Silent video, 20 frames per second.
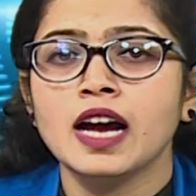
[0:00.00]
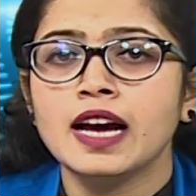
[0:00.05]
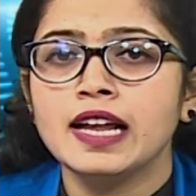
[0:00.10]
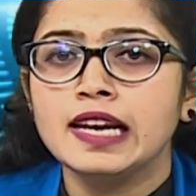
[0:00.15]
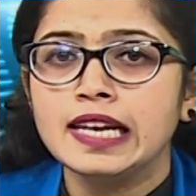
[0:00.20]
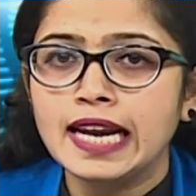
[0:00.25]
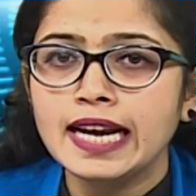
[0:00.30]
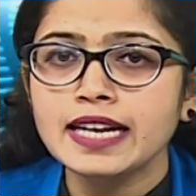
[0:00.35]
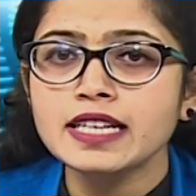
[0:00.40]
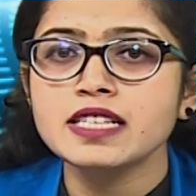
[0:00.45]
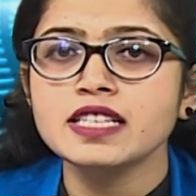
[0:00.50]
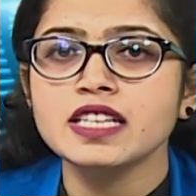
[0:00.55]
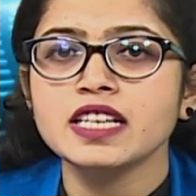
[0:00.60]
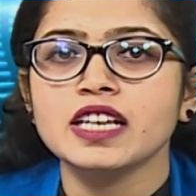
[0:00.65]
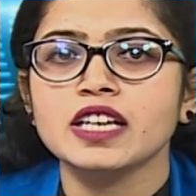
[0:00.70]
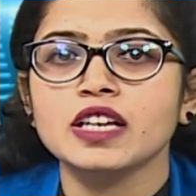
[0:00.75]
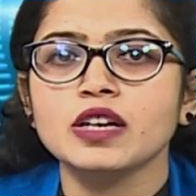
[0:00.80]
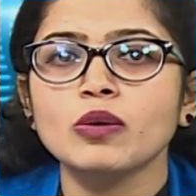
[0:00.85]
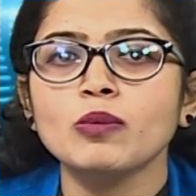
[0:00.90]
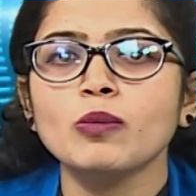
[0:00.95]
Let's
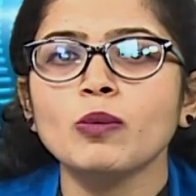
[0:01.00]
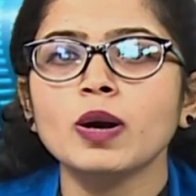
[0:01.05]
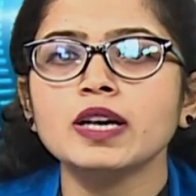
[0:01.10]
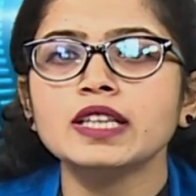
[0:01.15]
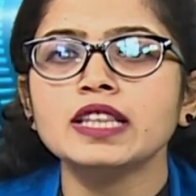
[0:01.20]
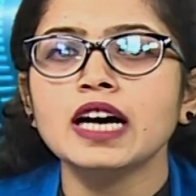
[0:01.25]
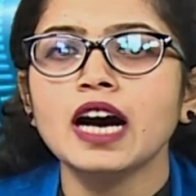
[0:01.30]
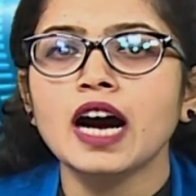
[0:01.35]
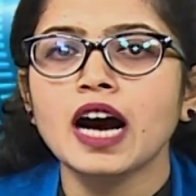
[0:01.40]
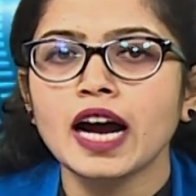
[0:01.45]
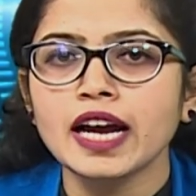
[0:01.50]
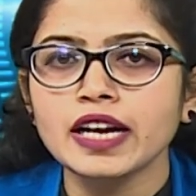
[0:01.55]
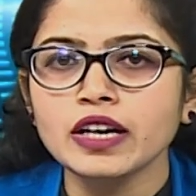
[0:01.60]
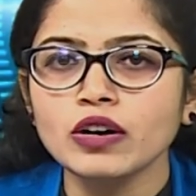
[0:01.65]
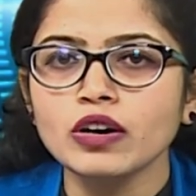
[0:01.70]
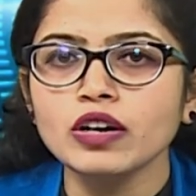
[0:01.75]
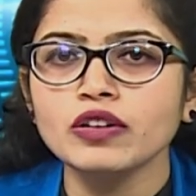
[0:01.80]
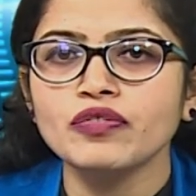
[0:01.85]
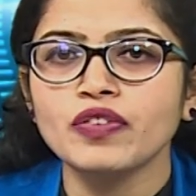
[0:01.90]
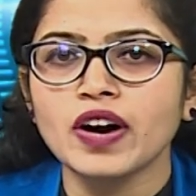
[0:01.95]
see what the High
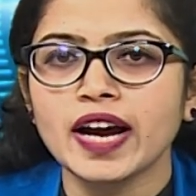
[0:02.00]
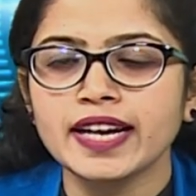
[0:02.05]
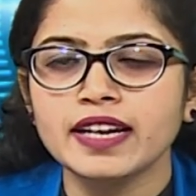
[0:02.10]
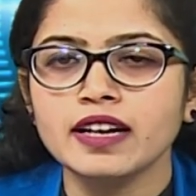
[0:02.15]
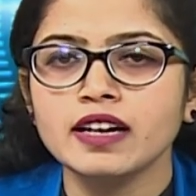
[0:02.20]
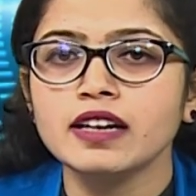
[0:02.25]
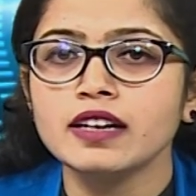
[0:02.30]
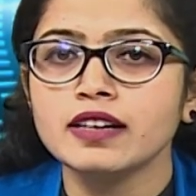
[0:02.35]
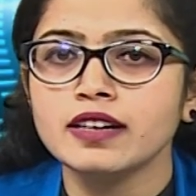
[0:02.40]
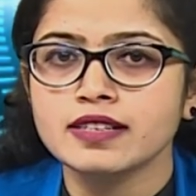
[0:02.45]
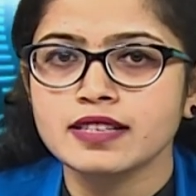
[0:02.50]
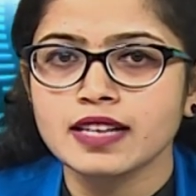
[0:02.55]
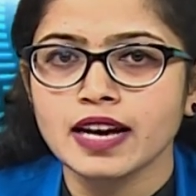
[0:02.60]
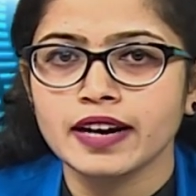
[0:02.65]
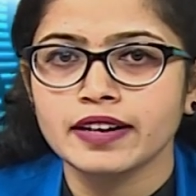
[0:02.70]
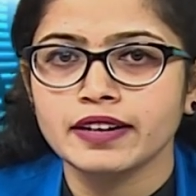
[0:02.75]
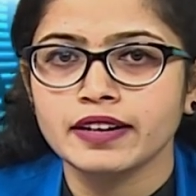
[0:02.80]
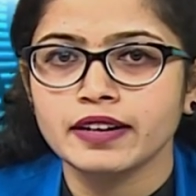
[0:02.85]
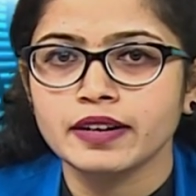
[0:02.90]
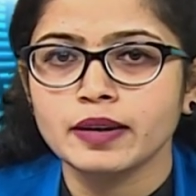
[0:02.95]
Court finally
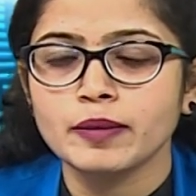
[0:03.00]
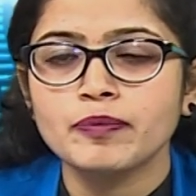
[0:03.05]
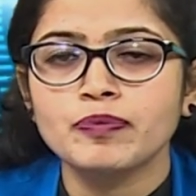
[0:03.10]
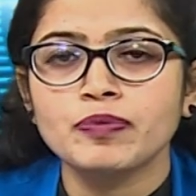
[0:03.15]
decided.